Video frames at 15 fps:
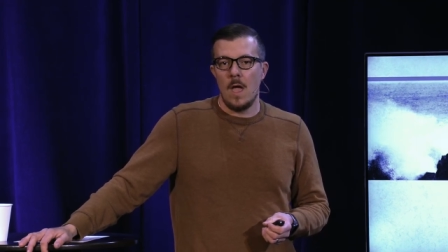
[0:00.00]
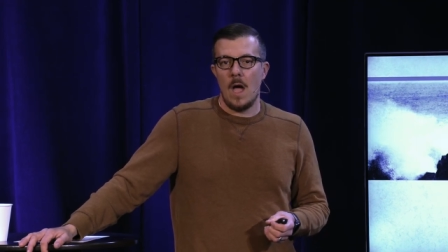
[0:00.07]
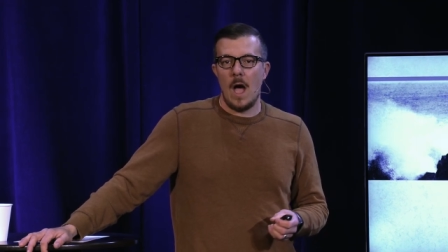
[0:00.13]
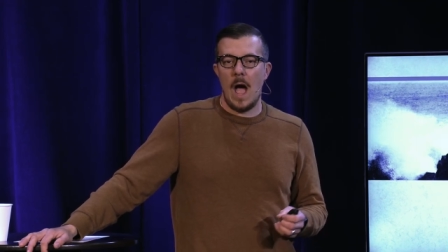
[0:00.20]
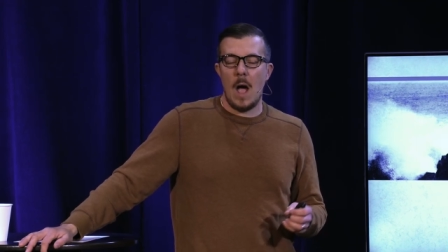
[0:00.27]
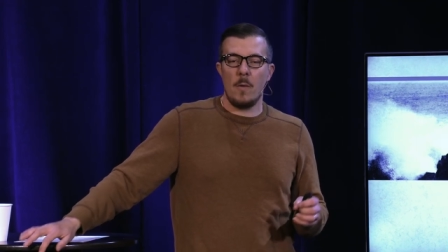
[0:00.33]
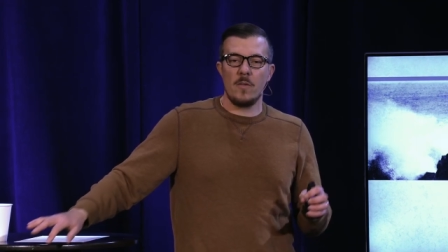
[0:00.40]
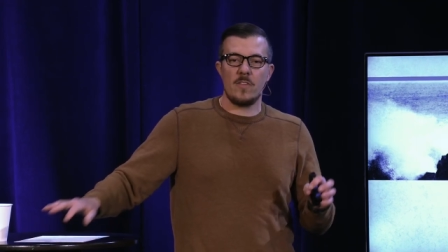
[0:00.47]

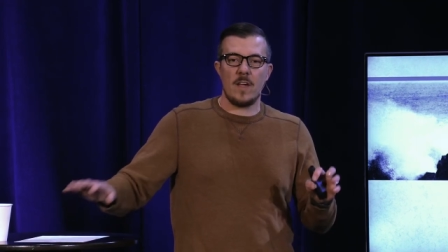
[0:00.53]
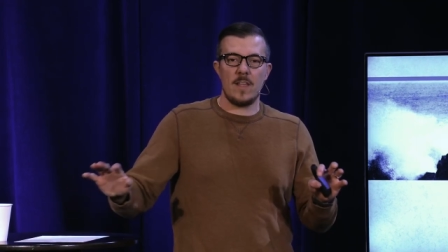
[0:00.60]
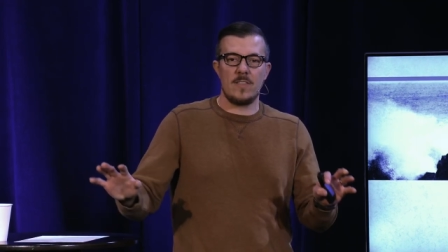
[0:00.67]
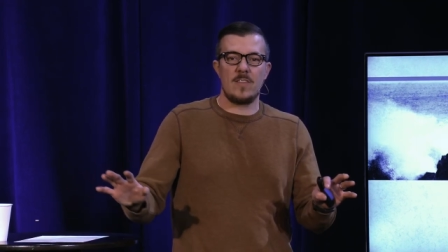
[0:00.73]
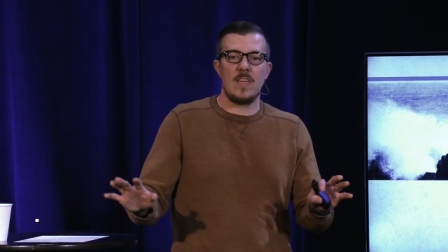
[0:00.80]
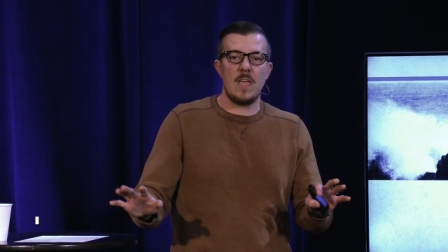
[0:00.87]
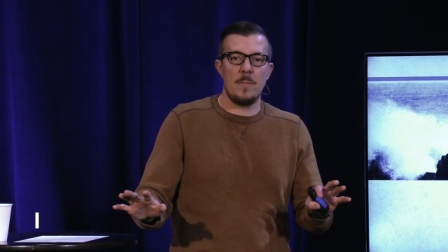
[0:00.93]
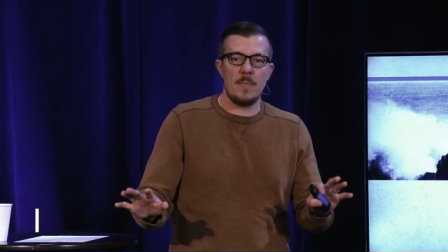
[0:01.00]
I was on a
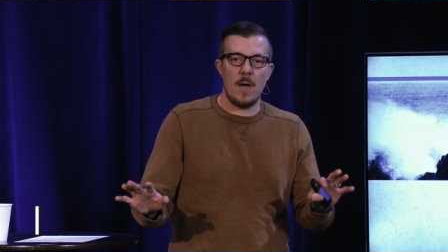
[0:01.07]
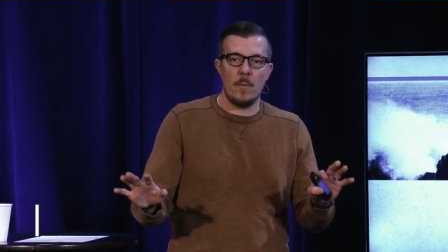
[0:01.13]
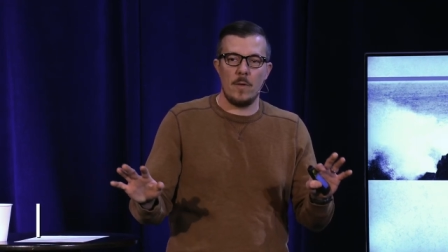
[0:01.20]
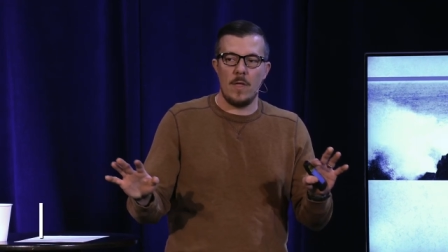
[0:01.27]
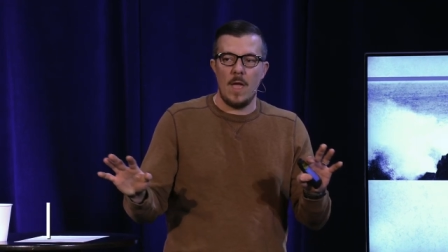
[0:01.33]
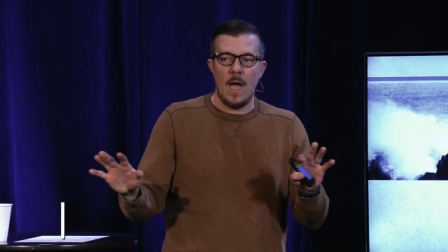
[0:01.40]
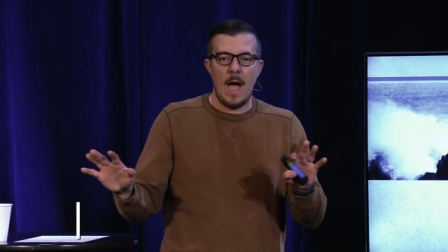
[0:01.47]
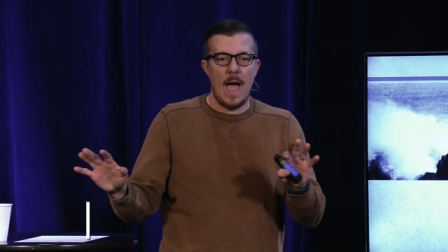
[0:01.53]
team that
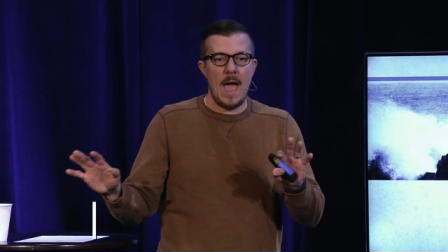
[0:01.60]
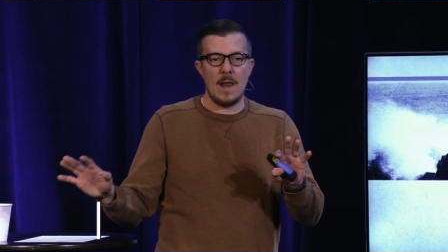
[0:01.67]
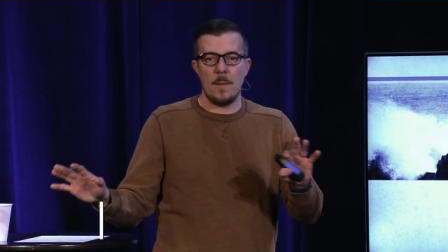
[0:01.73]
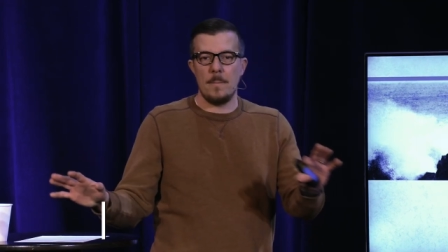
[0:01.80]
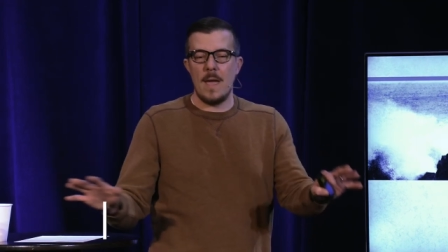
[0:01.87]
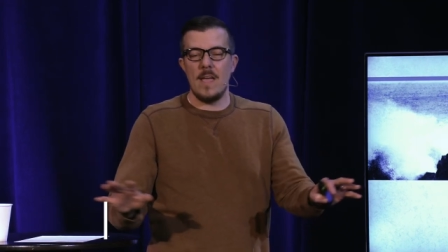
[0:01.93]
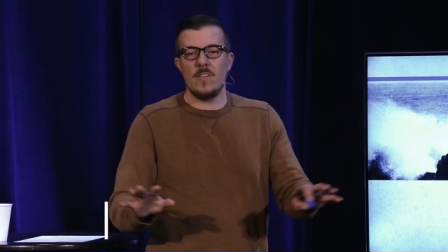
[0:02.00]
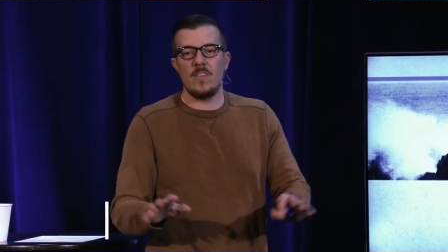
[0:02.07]
was, I had
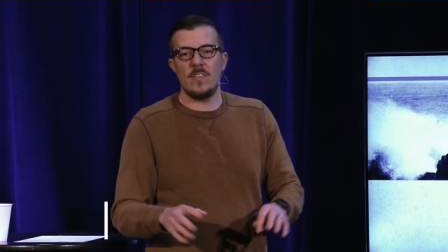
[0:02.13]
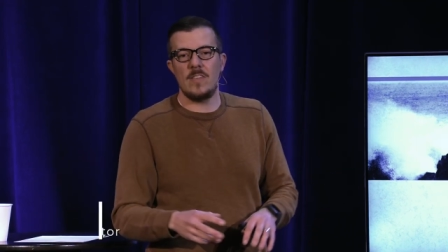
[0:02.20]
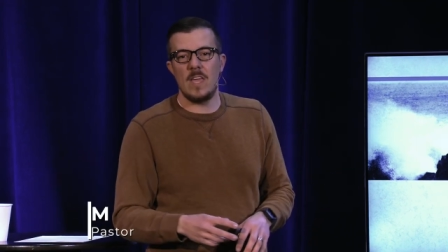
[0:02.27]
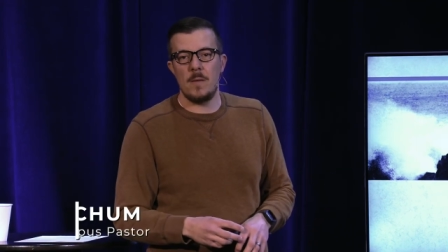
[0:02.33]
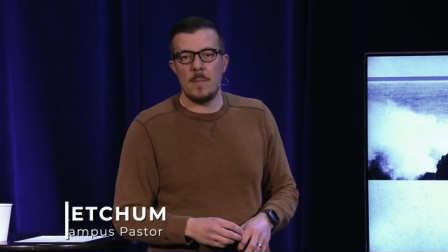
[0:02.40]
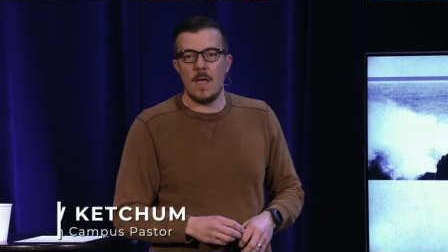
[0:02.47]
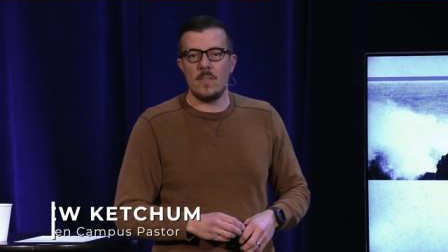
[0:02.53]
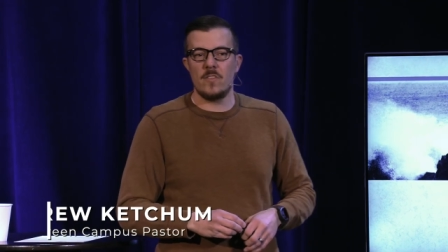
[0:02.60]
amazing
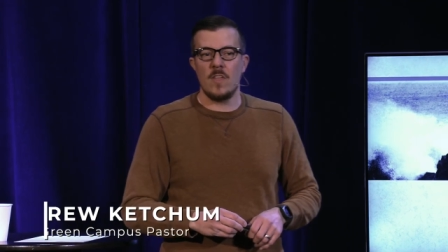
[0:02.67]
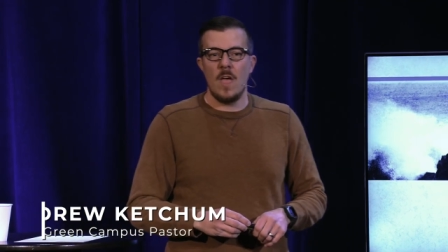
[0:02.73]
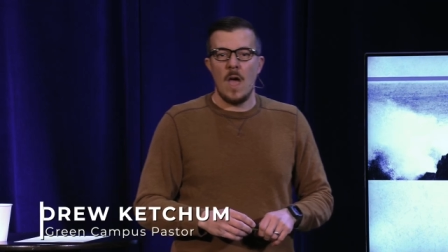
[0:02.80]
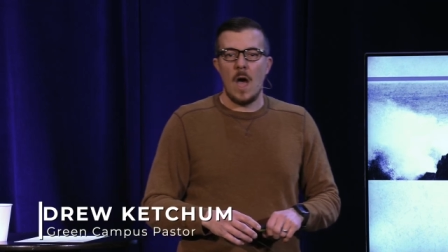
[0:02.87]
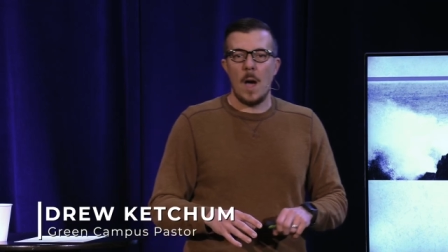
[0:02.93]
teammates,